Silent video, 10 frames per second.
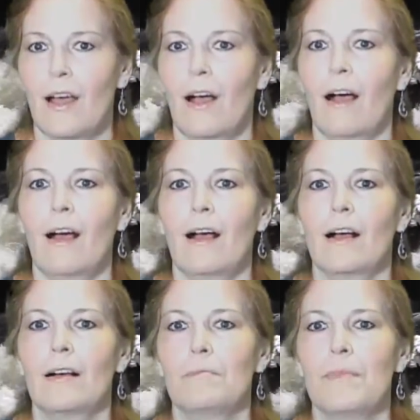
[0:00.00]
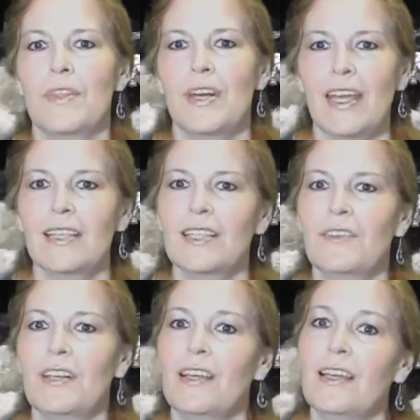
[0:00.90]
The
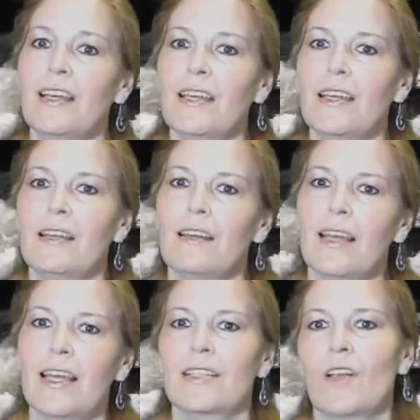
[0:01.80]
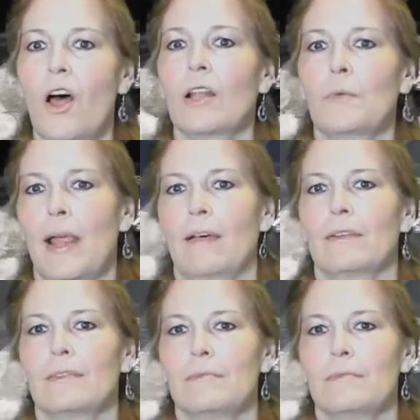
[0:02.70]
negativity is all around.